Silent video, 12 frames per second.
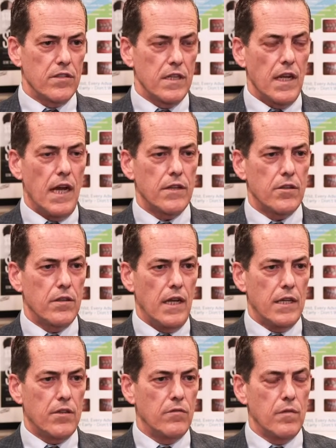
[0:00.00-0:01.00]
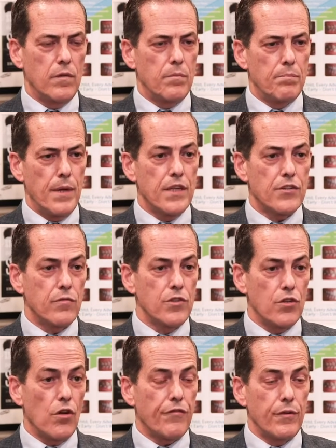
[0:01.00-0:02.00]
It's not the best
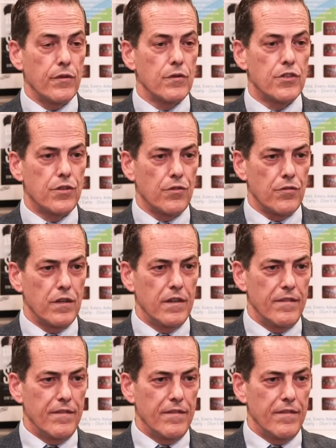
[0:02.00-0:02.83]
result for those children.